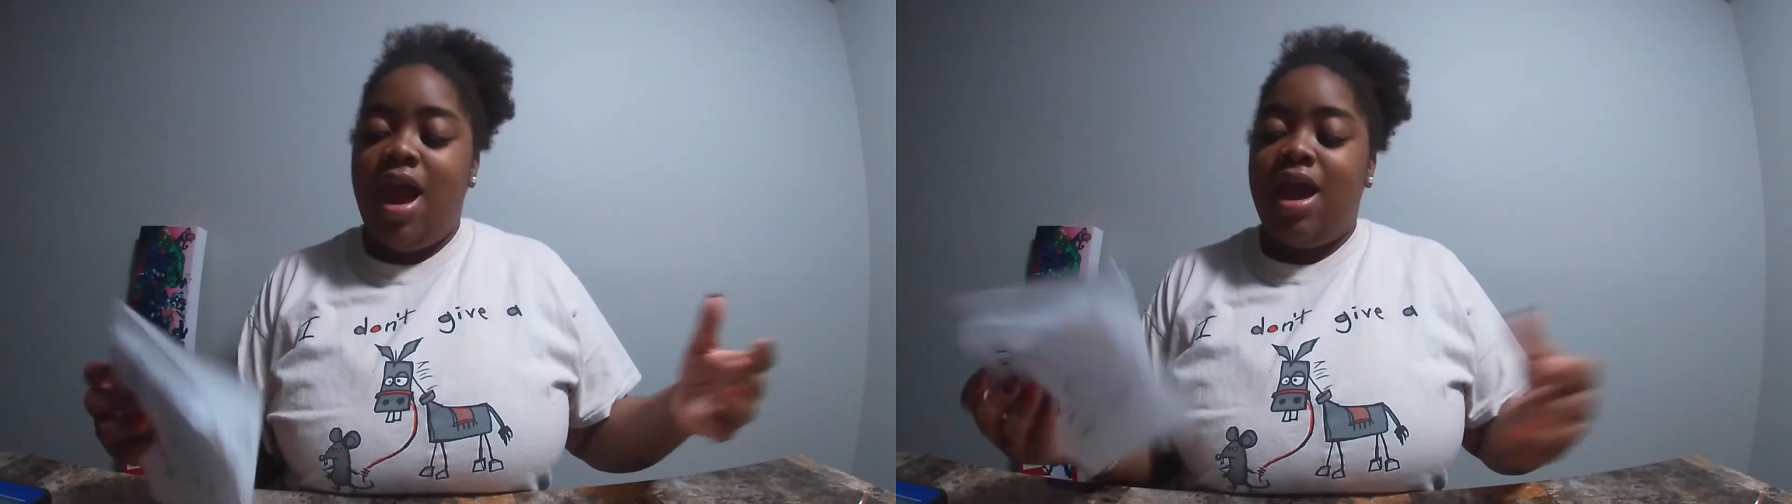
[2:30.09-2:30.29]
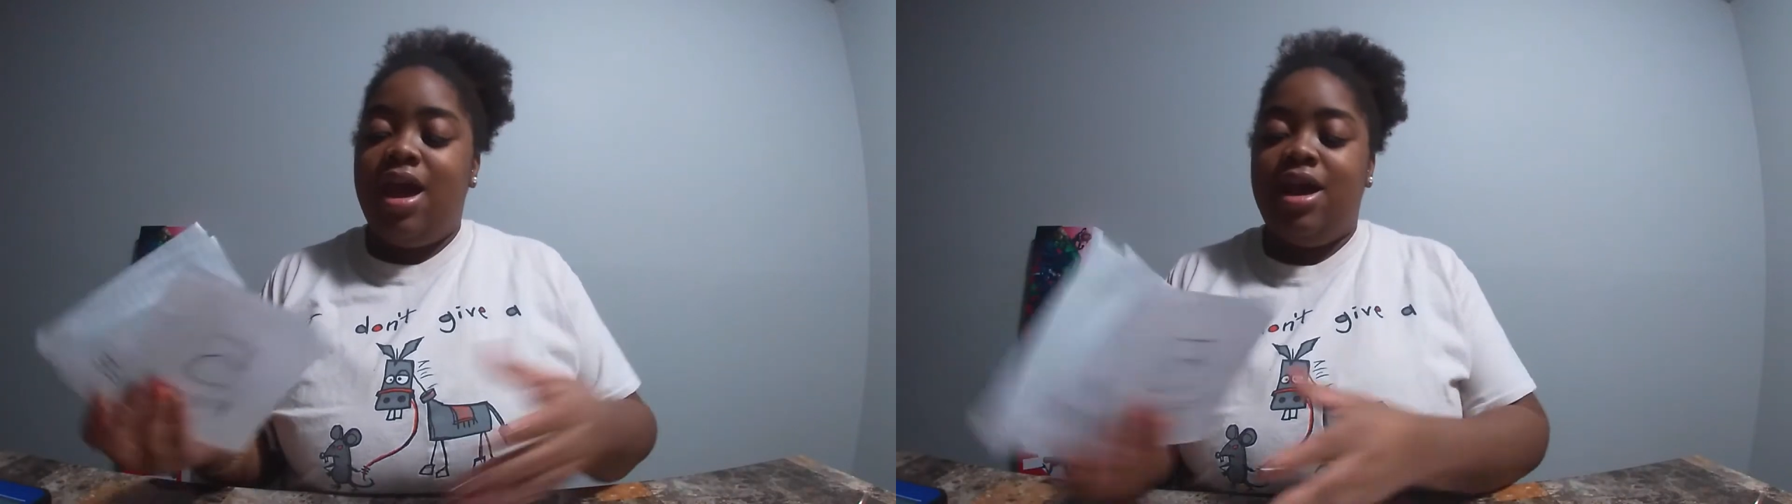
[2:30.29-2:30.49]

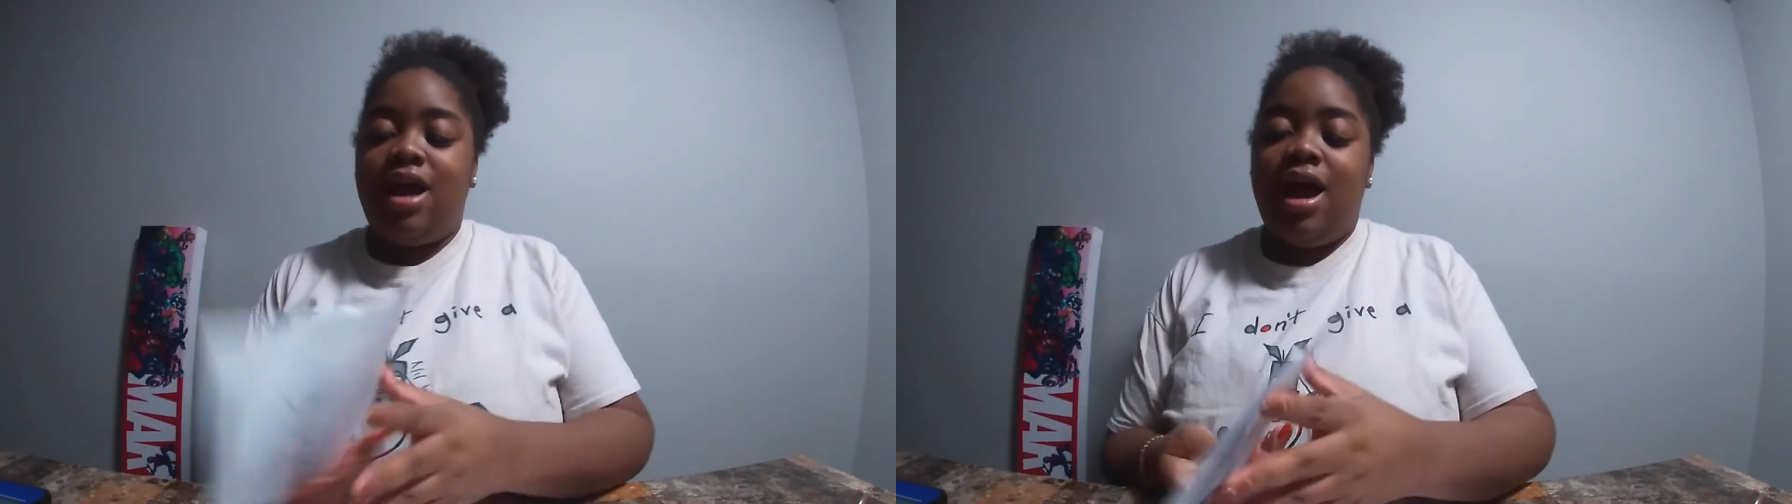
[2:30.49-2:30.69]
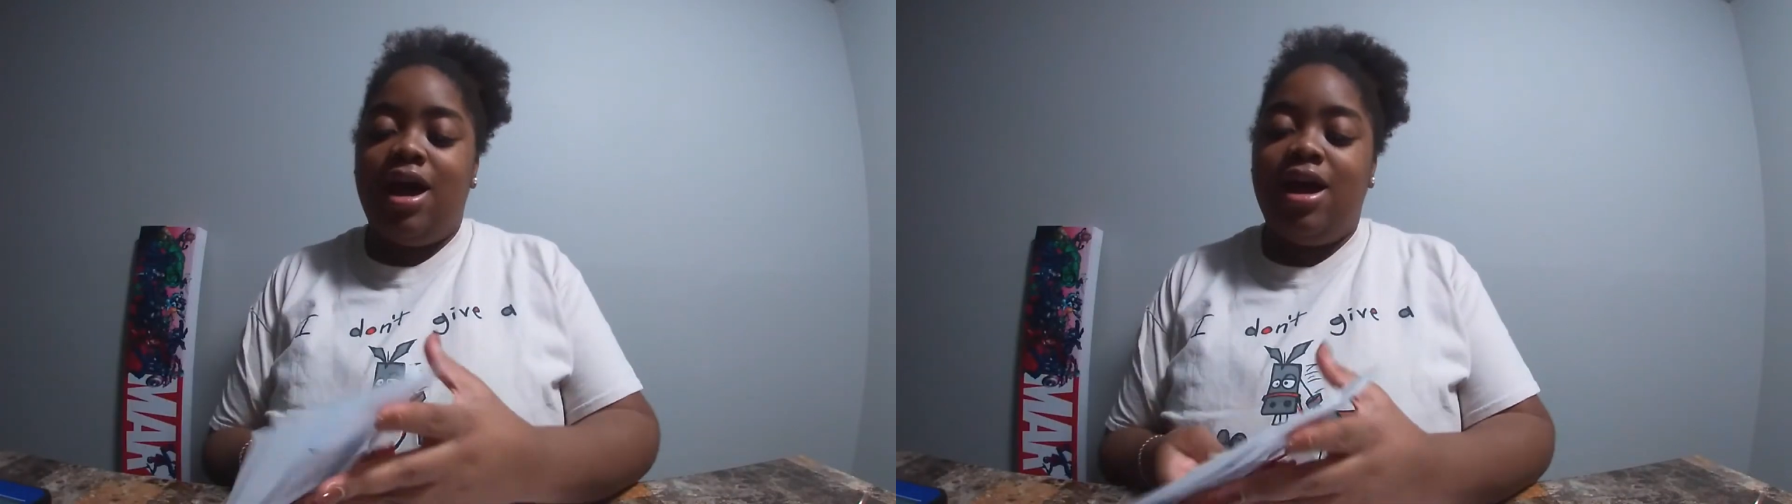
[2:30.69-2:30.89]
And
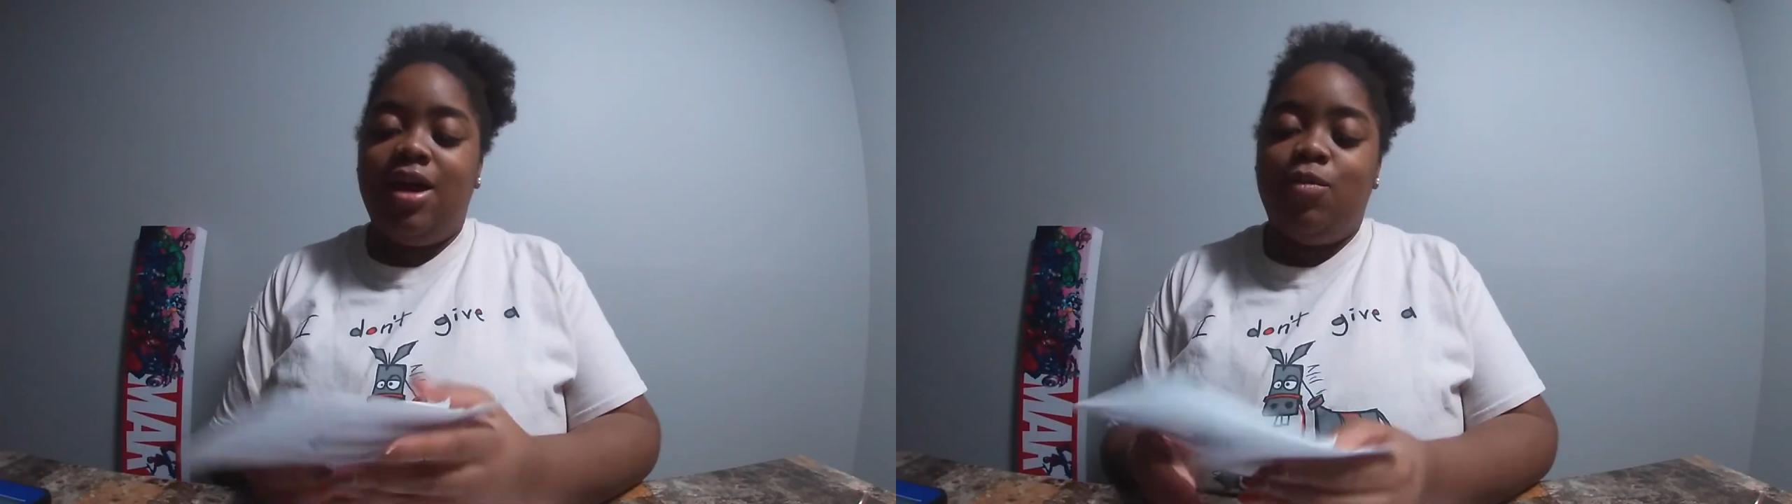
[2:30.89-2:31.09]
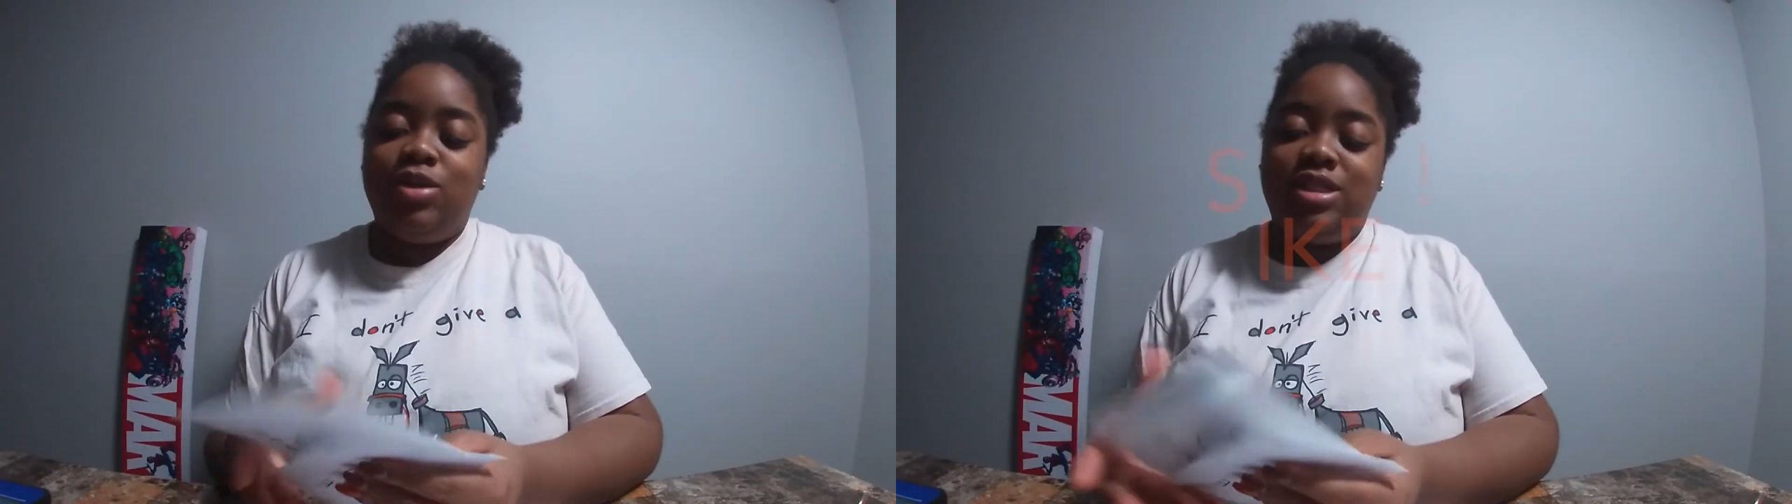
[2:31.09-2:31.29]

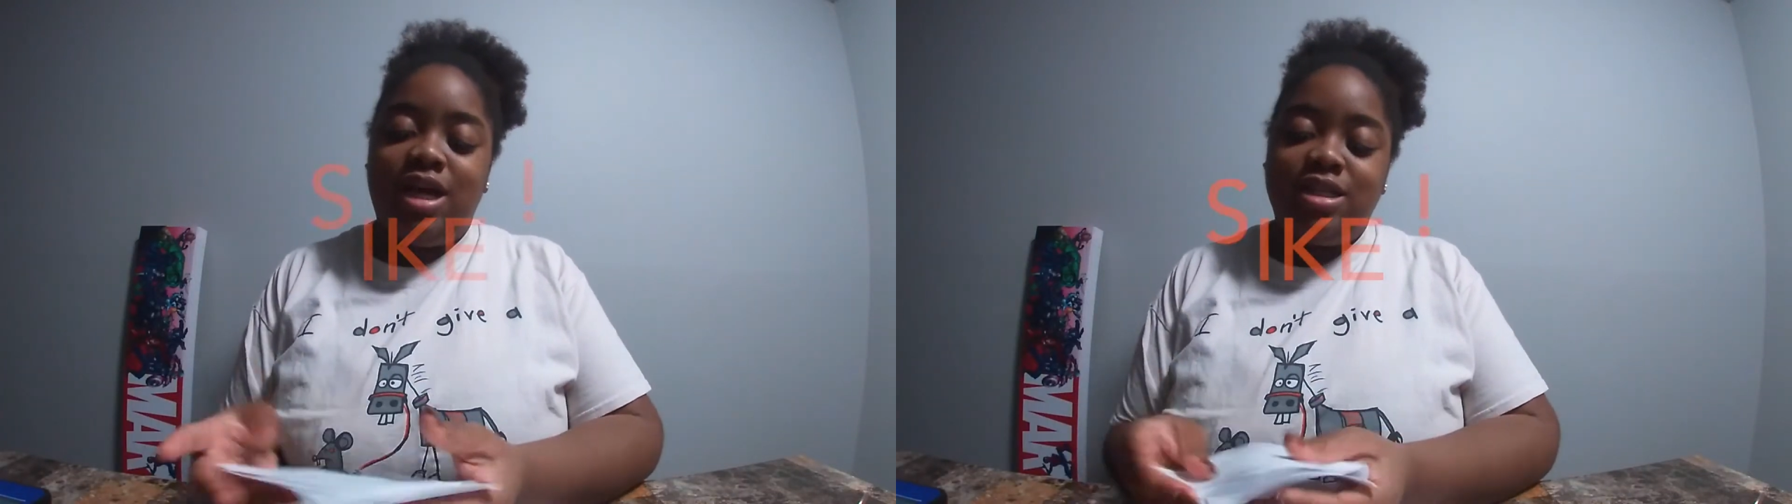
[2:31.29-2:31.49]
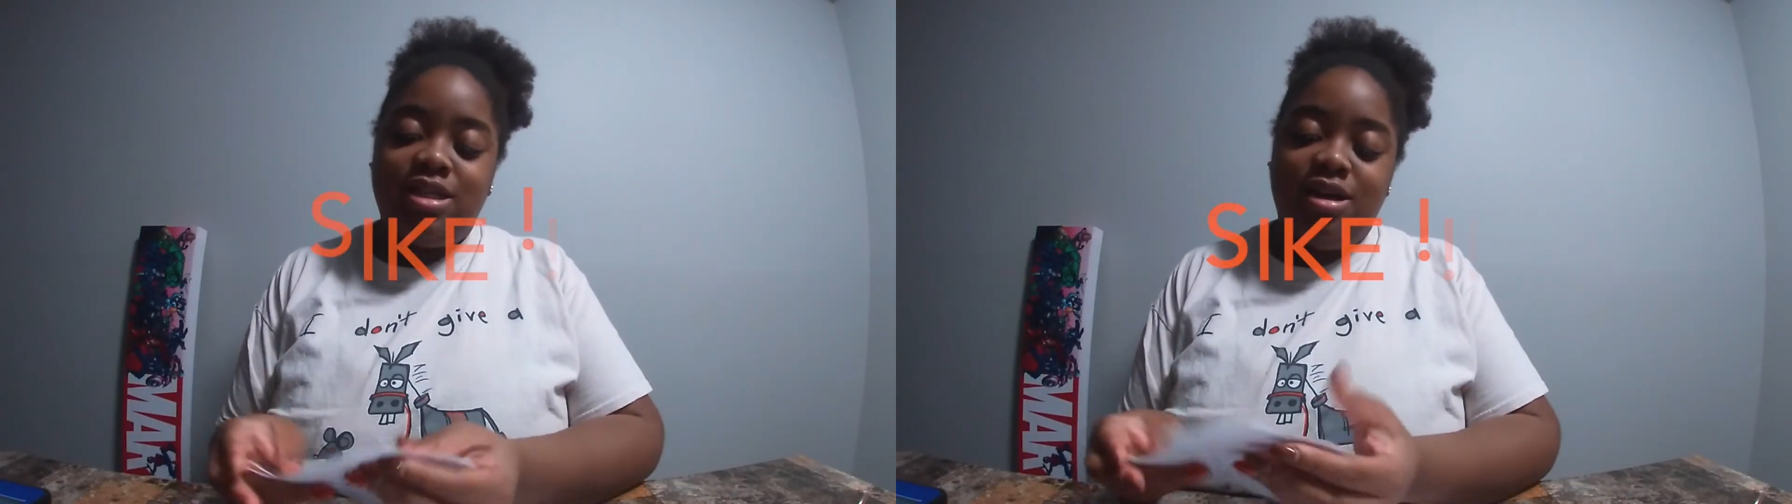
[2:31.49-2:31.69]
I was nice